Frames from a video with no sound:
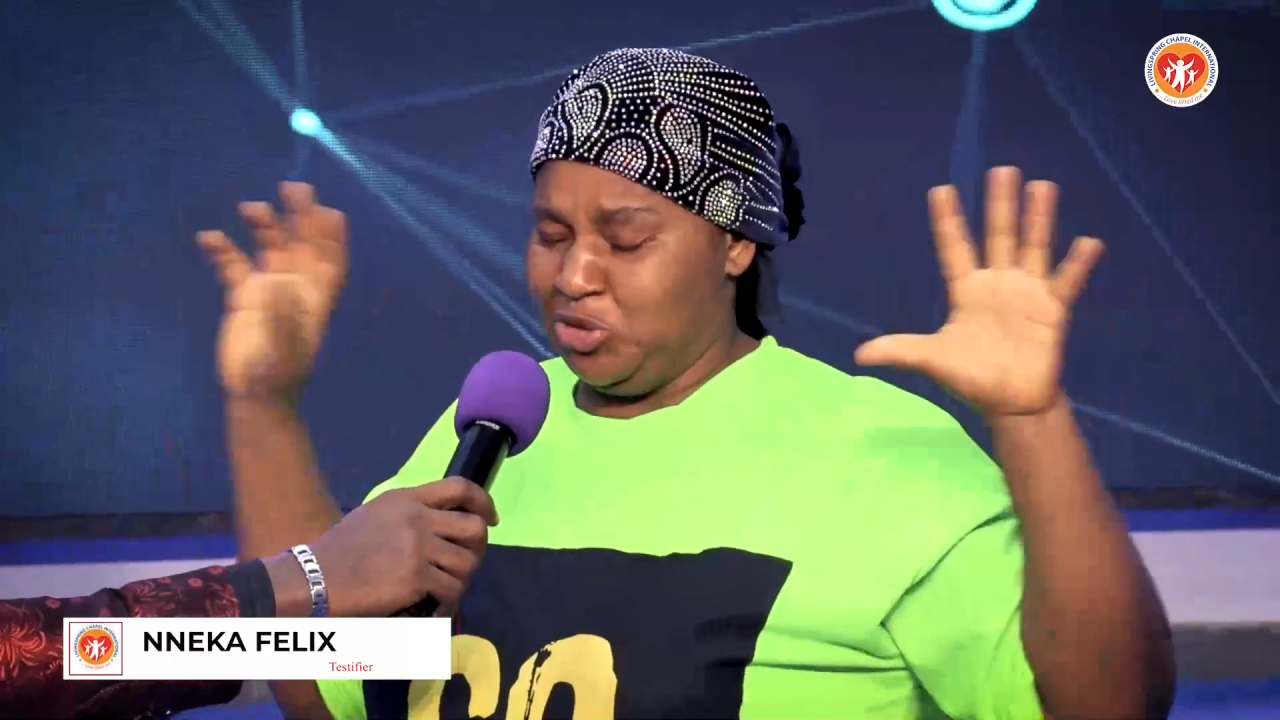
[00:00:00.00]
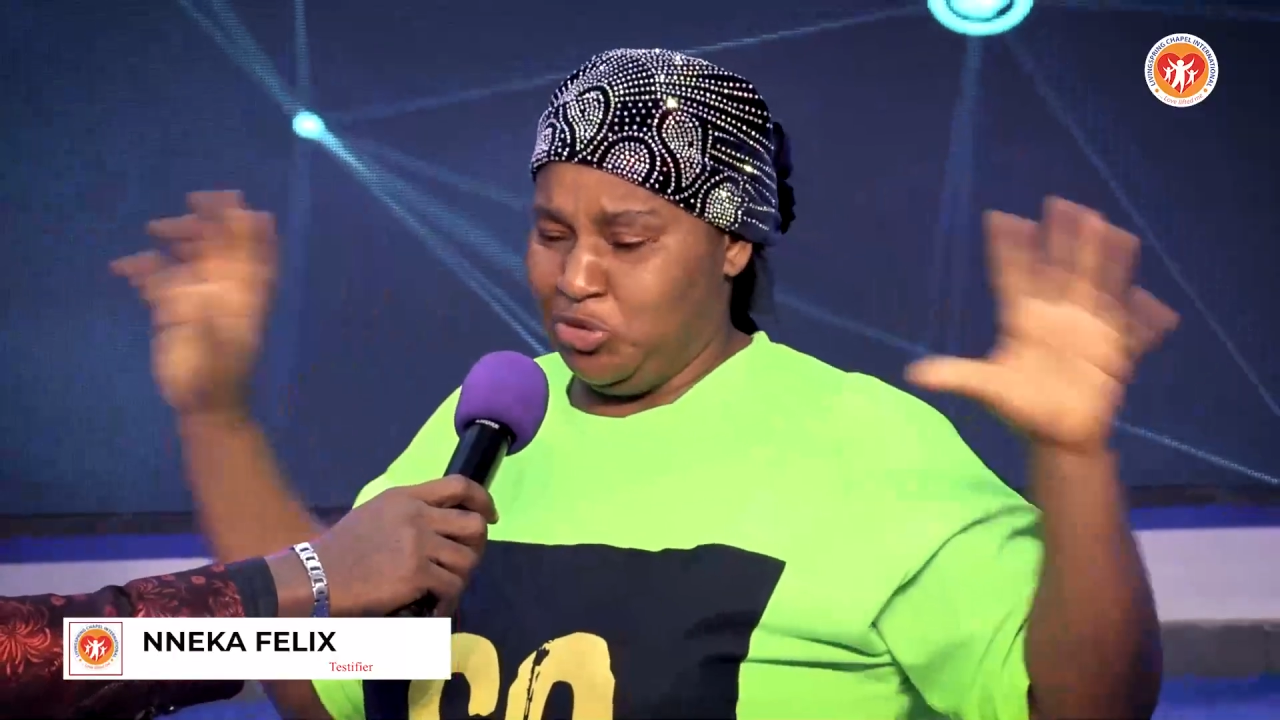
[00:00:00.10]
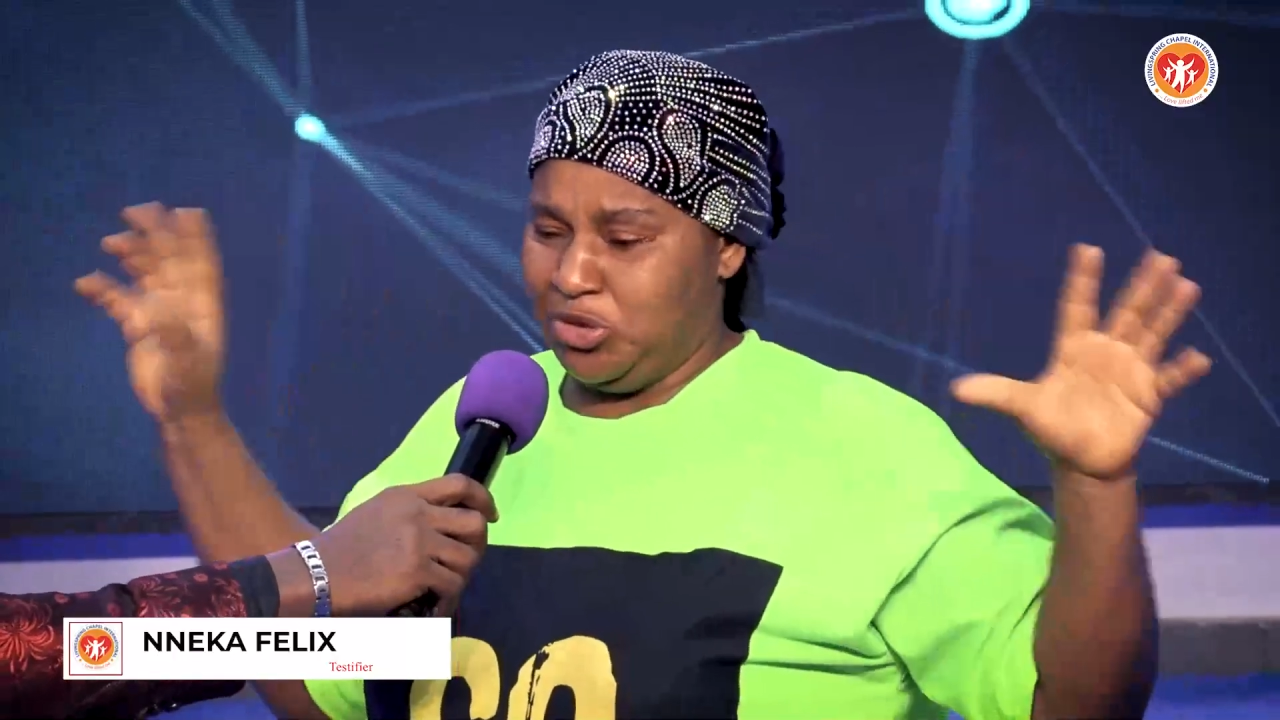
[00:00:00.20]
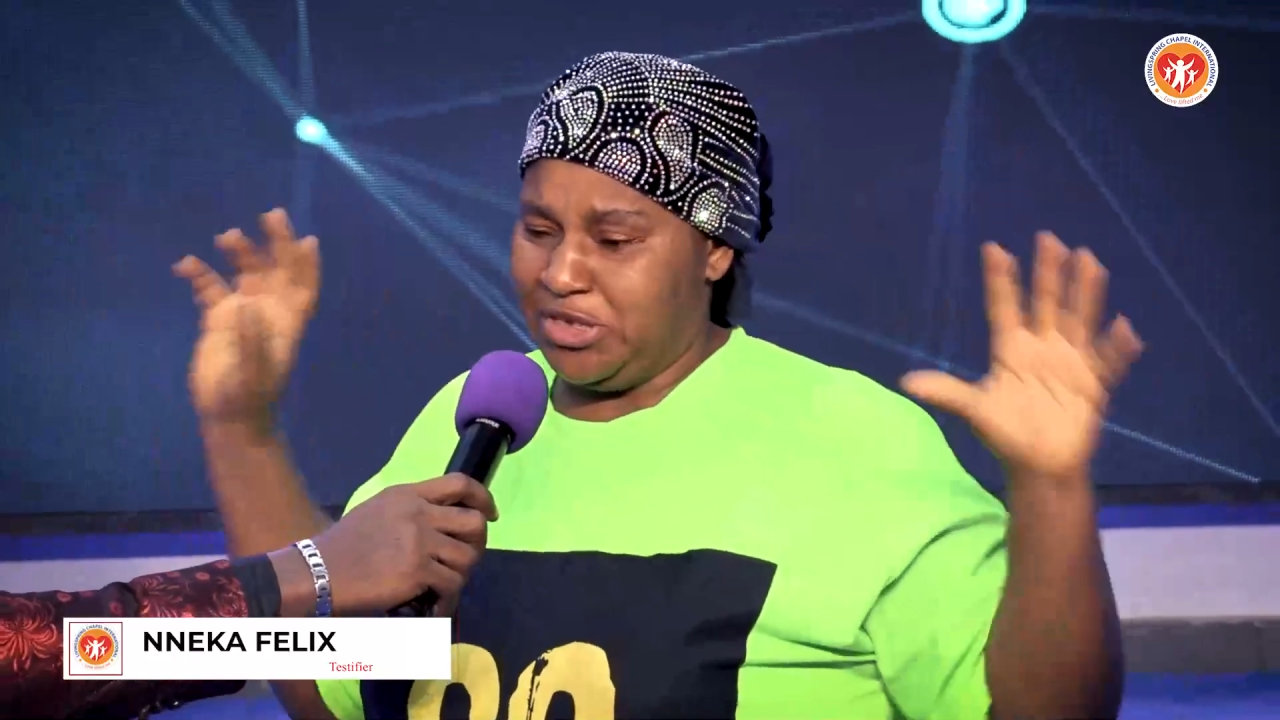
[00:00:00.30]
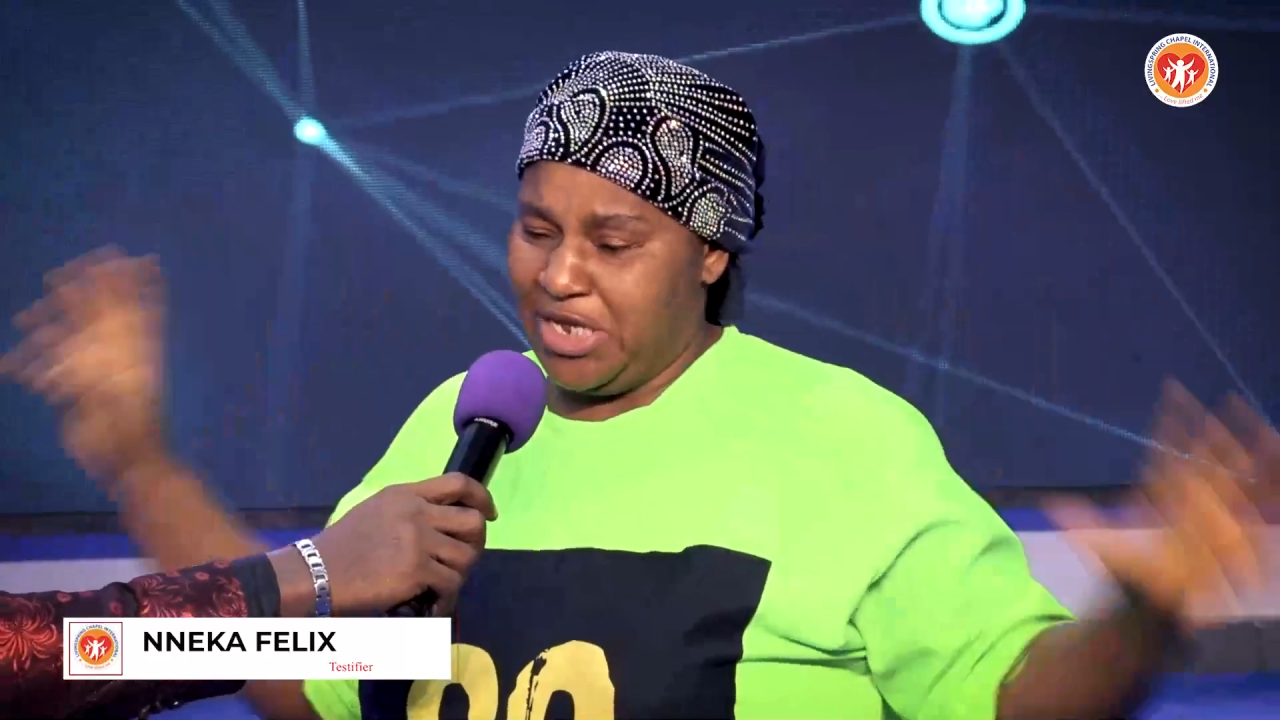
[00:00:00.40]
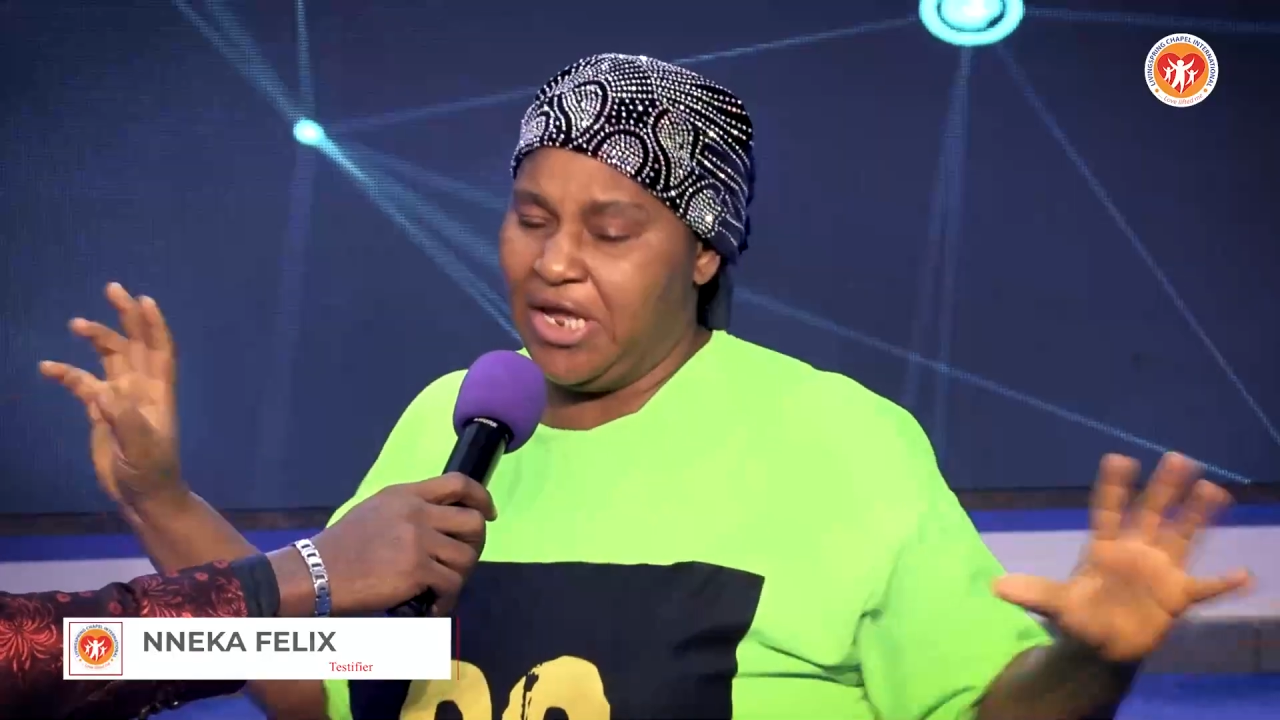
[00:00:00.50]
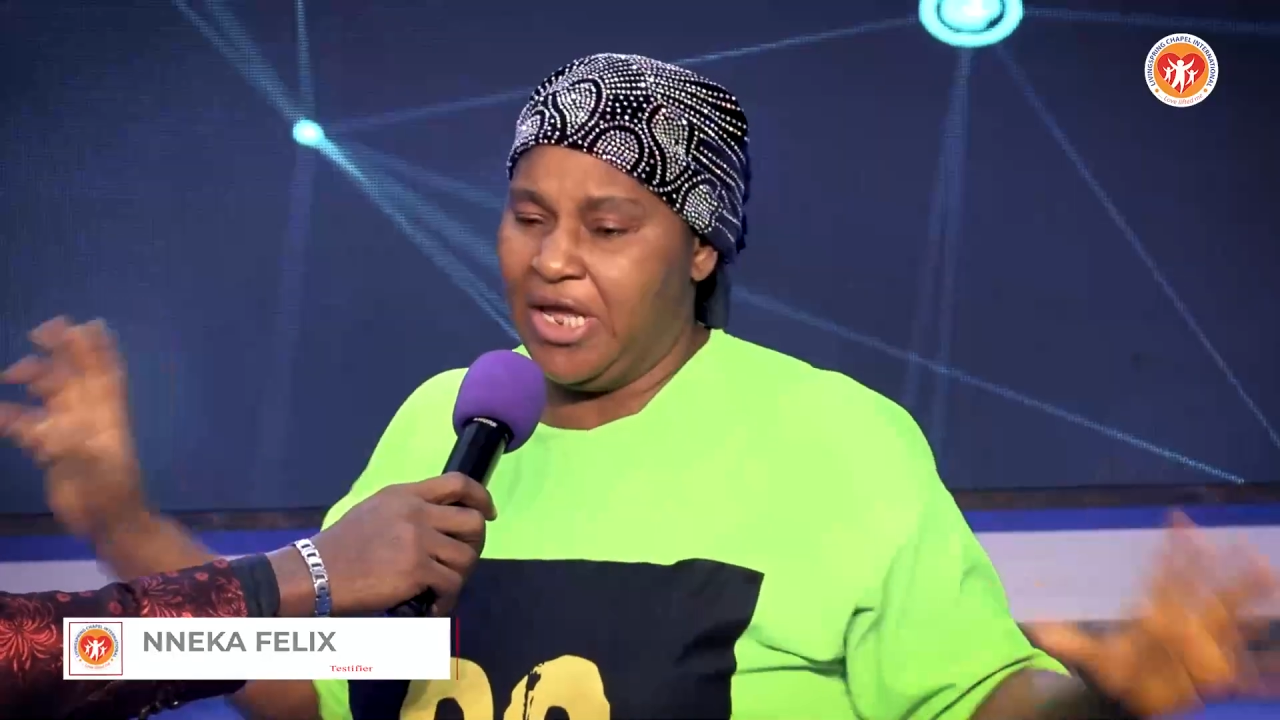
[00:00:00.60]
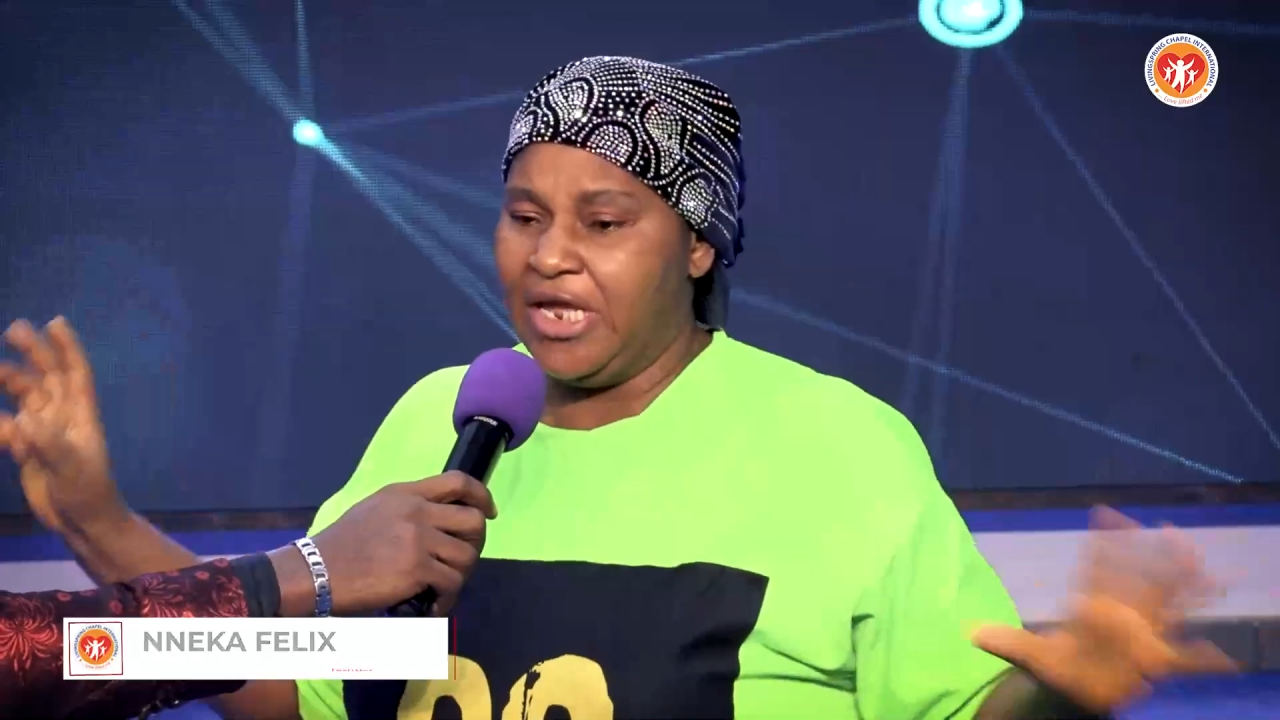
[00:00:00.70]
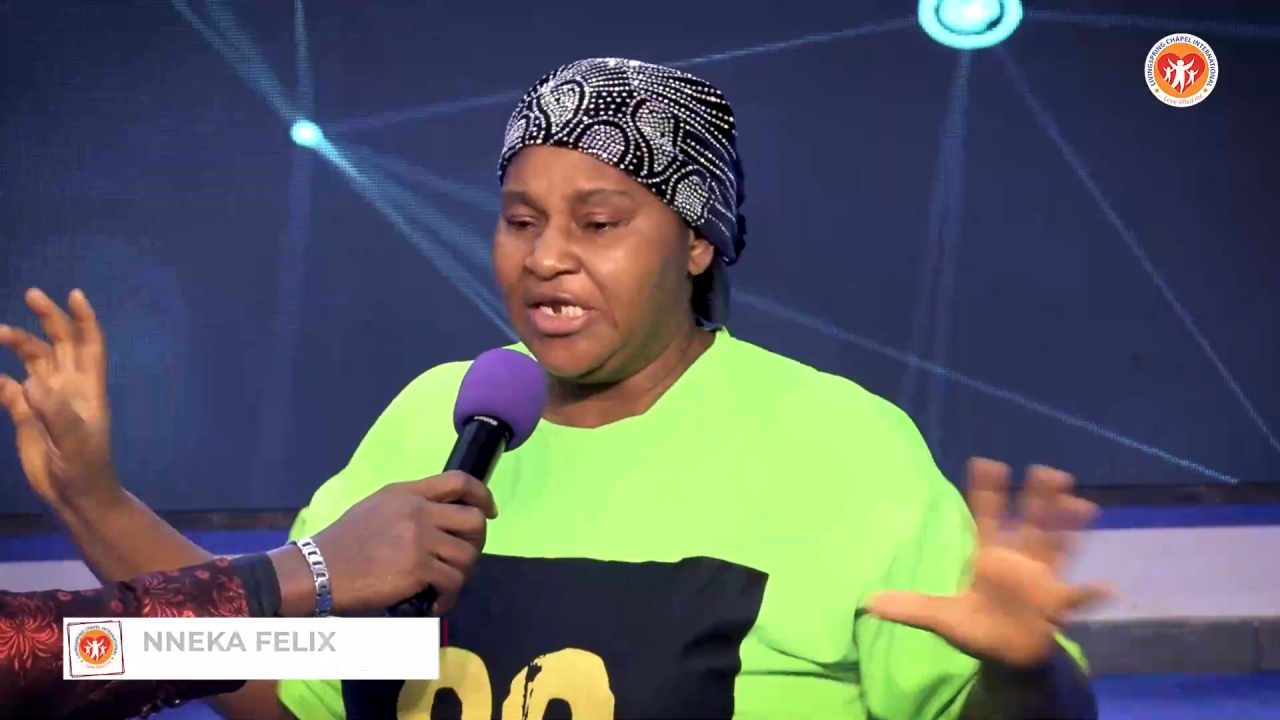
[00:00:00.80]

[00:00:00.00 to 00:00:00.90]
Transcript: Tuesday,